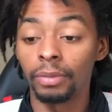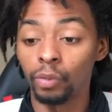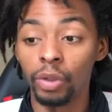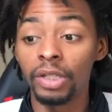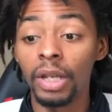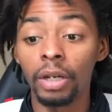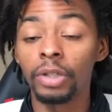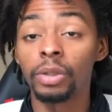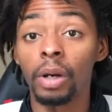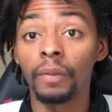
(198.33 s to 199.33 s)
once they
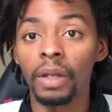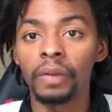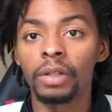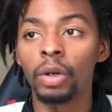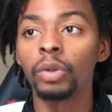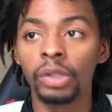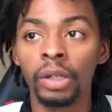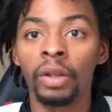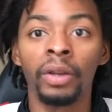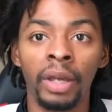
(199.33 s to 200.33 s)
cut you off, they've
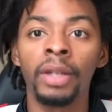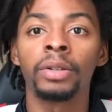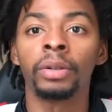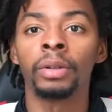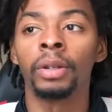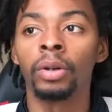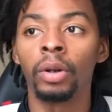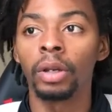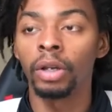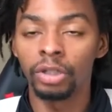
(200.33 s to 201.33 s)
chosen their answer. They're
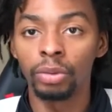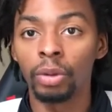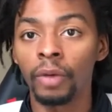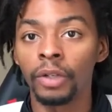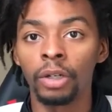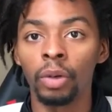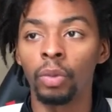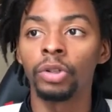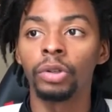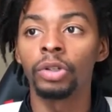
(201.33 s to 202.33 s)
going to cut you off. They don't
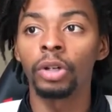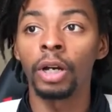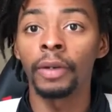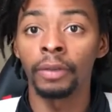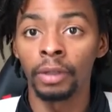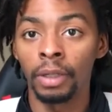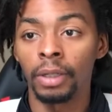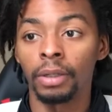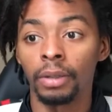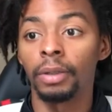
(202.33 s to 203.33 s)
want you to drive
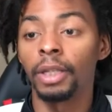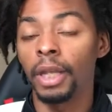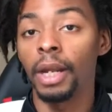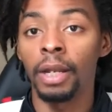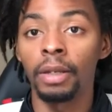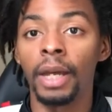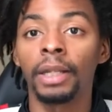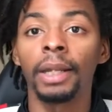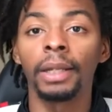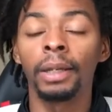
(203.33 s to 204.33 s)
that
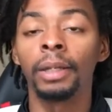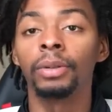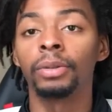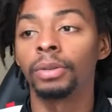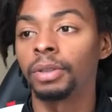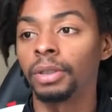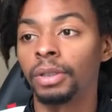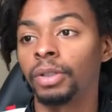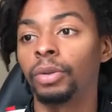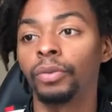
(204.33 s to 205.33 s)
angle.
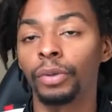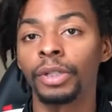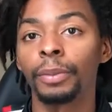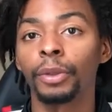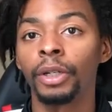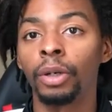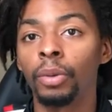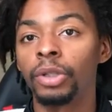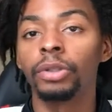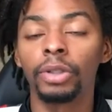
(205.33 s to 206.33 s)
So for example, they don't
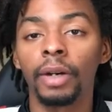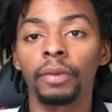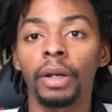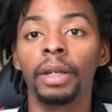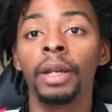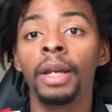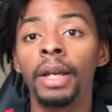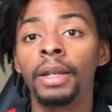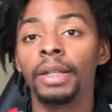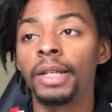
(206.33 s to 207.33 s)
want you to drive right.
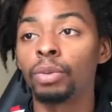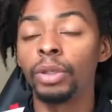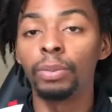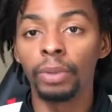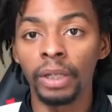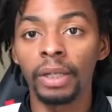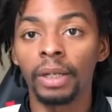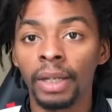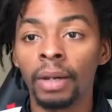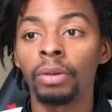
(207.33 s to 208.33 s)
That's when you bring in the
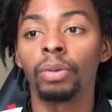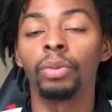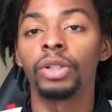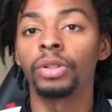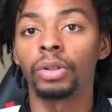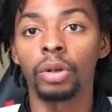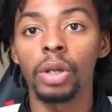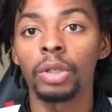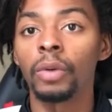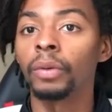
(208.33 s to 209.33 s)
counter, which is a
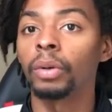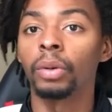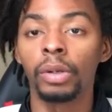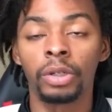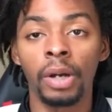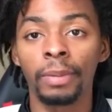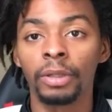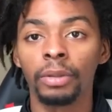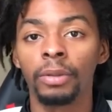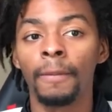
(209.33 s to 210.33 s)
crossover or a drop
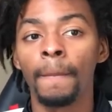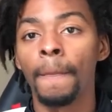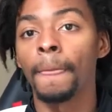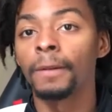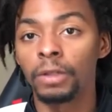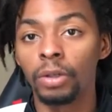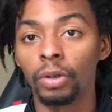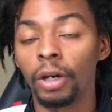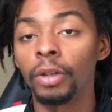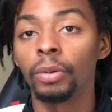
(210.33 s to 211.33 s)
through to go
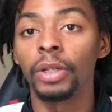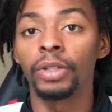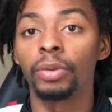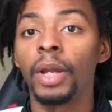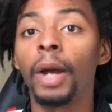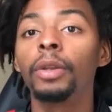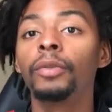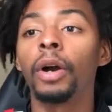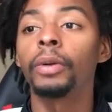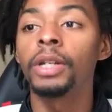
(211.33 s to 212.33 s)
the other way. So now
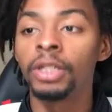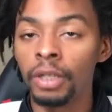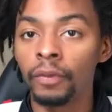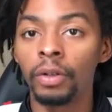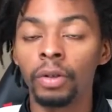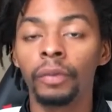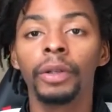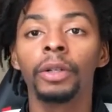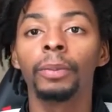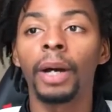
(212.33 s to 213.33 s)
you've already shifted your
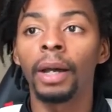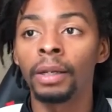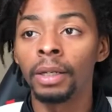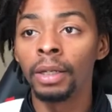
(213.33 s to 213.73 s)
defender by